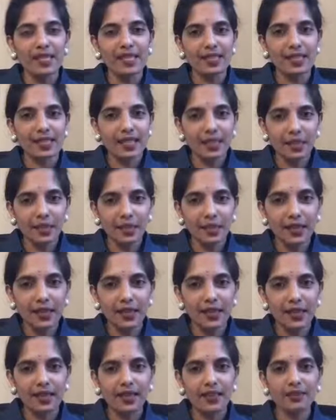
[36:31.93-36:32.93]

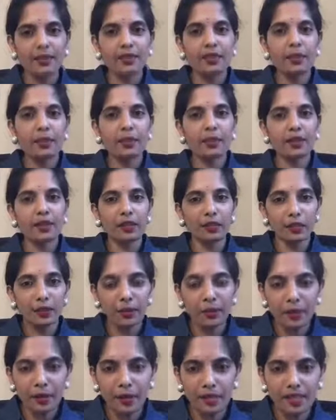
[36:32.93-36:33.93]
Hearing from a
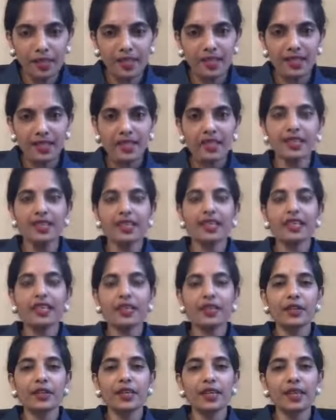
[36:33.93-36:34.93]
third person and
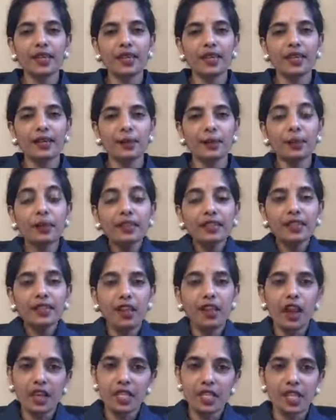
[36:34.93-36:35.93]
hearing with
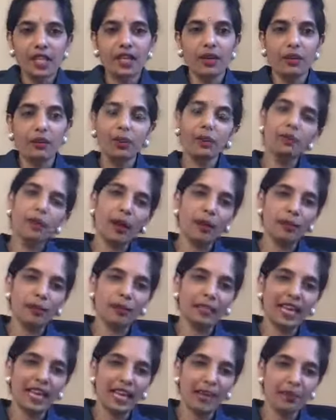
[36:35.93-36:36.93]
logic will
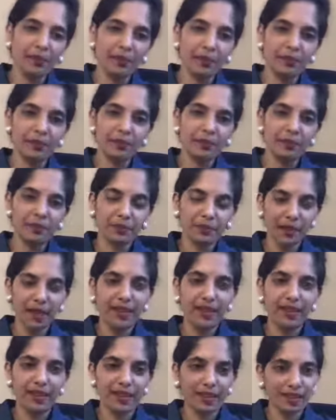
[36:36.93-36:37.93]
probably help them.
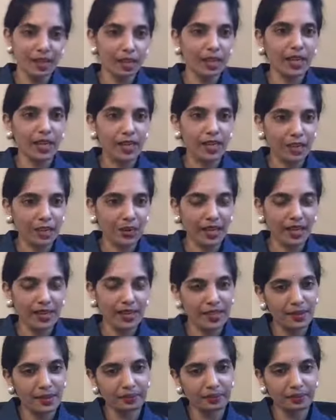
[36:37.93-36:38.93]
I'll try to do
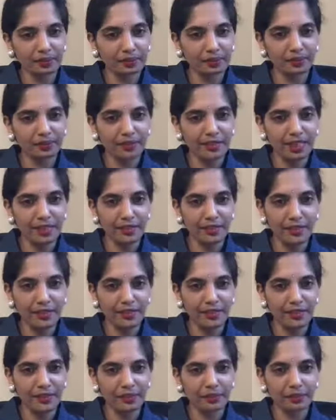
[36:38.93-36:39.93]
that,
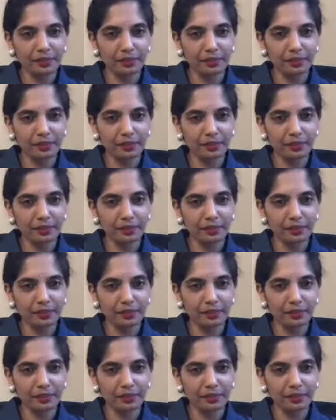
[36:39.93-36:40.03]
definitely.